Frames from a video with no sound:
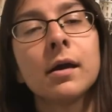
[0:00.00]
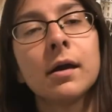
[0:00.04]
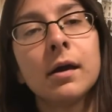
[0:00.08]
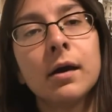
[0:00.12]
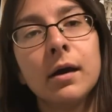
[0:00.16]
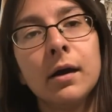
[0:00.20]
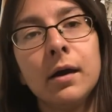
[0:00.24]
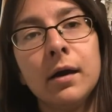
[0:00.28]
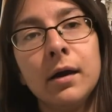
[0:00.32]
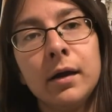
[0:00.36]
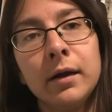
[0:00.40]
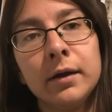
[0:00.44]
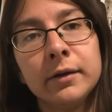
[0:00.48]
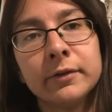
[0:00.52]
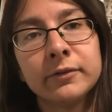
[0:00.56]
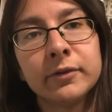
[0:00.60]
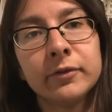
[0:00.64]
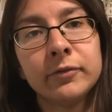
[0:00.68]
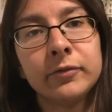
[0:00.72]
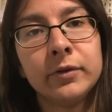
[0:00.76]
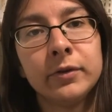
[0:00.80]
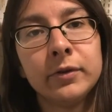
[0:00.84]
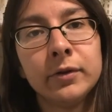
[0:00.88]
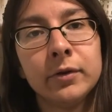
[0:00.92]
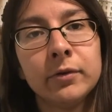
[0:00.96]
So
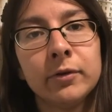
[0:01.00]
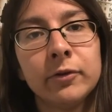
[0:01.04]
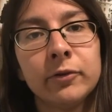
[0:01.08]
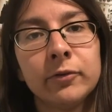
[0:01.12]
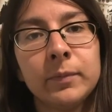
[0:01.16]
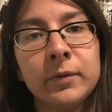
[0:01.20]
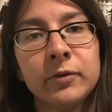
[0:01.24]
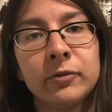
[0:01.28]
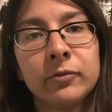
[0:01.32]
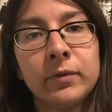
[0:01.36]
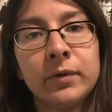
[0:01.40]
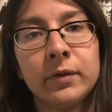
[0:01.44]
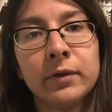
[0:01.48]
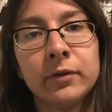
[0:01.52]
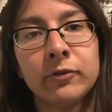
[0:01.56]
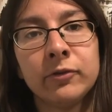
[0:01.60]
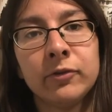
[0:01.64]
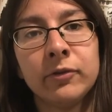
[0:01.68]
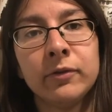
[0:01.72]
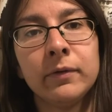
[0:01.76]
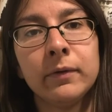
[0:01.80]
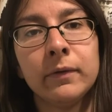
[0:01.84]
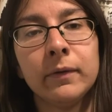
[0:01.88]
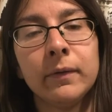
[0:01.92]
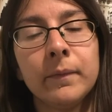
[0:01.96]
if you notice between the
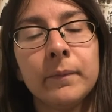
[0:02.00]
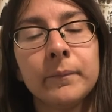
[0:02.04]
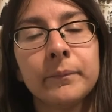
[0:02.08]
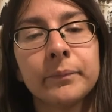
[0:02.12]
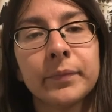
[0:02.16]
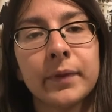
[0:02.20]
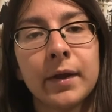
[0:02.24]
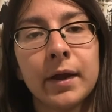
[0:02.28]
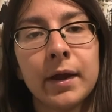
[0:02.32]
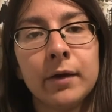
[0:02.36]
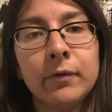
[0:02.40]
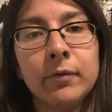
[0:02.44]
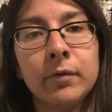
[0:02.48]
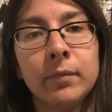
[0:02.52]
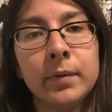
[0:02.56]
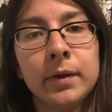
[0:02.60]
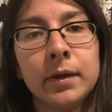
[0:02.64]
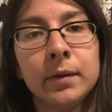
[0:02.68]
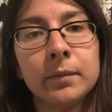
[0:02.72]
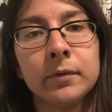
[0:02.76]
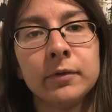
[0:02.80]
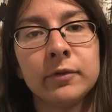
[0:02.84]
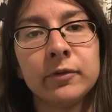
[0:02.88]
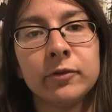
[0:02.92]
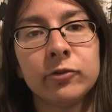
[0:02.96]
two, I will be
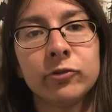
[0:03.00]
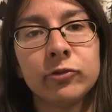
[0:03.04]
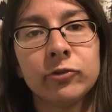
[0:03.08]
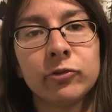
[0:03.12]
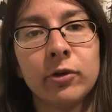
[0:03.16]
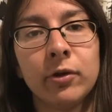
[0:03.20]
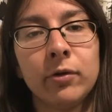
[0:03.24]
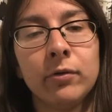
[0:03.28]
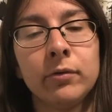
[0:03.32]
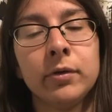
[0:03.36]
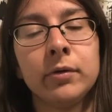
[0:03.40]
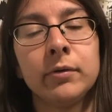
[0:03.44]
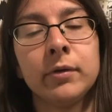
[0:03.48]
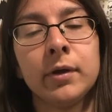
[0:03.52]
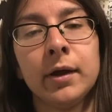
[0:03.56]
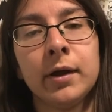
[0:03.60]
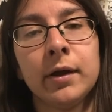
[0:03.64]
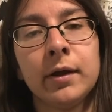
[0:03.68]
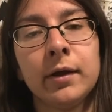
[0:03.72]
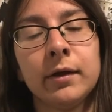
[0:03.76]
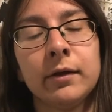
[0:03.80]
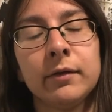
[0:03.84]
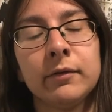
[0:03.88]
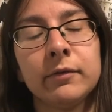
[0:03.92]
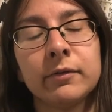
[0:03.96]
able to show you
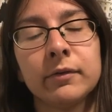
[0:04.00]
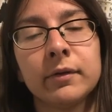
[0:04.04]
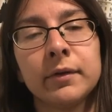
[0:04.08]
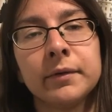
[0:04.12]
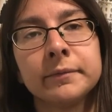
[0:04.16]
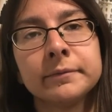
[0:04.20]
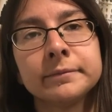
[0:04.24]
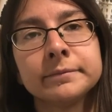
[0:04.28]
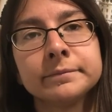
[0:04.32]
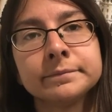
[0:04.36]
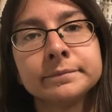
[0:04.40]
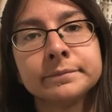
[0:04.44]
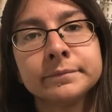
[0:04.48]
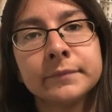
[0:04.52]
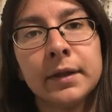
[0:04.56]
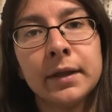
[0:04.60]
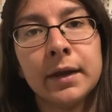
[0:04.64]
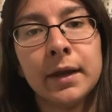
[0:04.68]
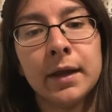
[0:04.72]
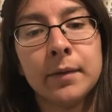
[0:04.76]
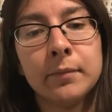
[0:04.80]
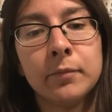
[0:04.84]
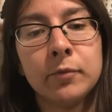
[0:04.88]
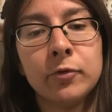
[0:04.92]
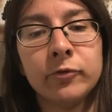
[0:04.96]
guys that
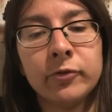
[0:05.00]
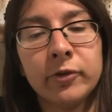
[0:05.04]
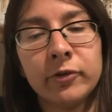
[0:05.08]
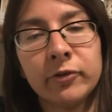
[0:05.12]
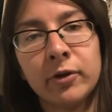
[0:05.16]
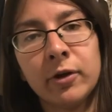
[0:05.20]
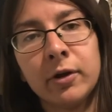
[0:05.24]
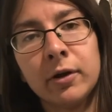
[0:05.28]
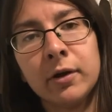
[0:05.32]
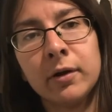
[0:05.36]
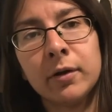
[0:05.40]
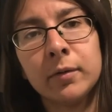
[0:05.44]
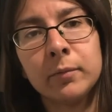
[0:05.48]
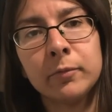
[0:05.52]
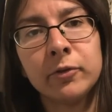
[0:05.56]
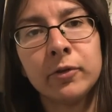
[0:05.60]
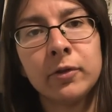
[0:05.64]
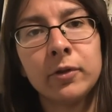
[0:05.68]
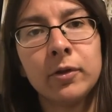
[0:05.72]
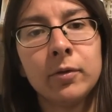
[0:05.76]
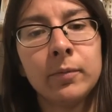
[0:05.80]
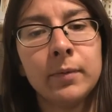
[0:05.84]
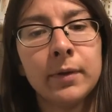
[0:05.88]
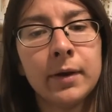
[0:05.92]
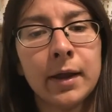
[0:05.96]
I moved his arms a
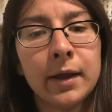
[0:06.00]
little bit.